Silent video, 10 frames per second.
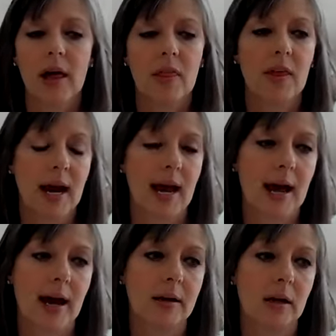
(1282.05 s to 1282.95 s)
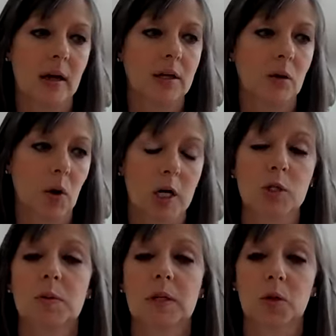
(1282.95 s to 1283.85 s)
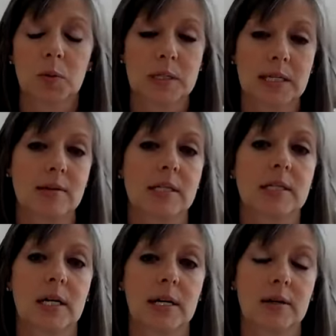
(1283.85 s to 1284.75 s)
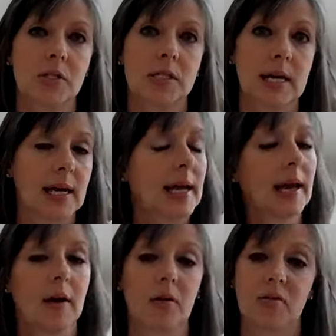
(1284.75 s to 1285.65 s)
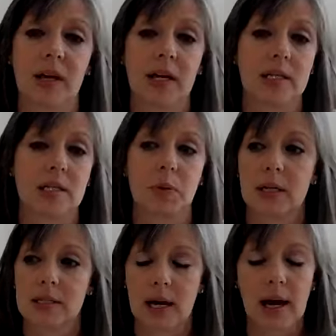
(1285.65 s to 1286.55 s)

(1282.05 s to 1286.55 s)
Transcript: that I had, a husband who was downstairs taking care of things because